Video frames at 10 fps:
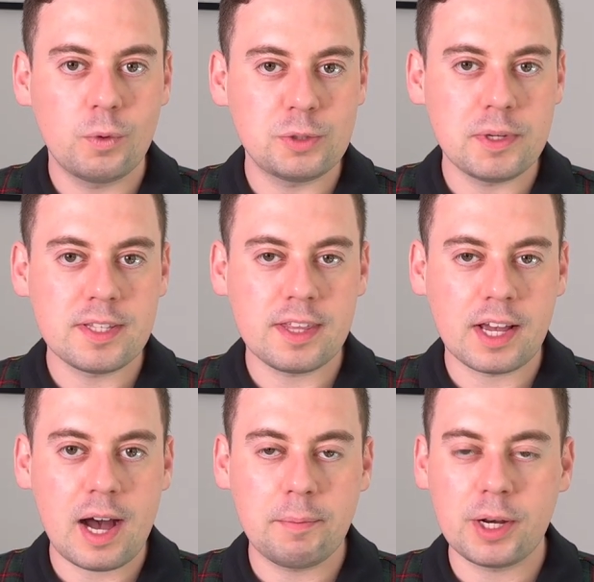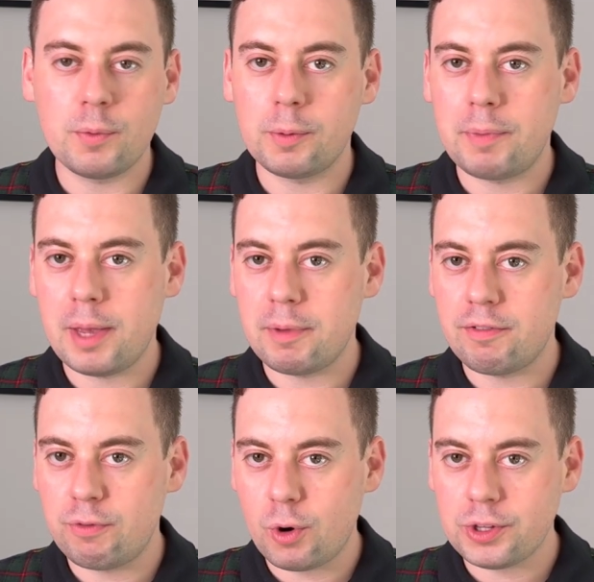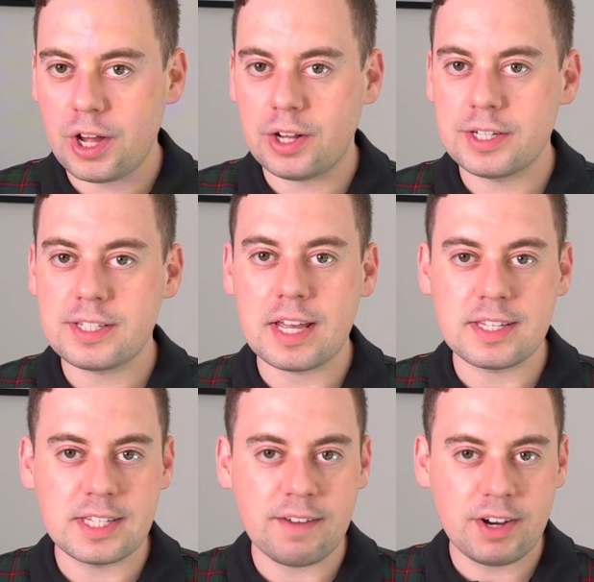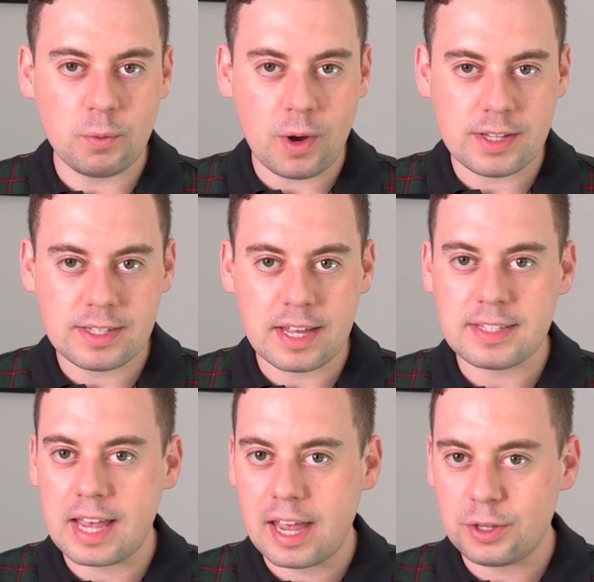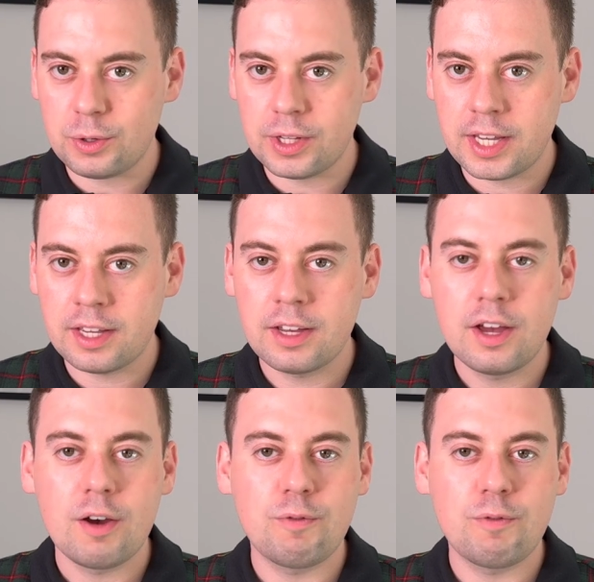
which means that the company will pay me $4.71 annually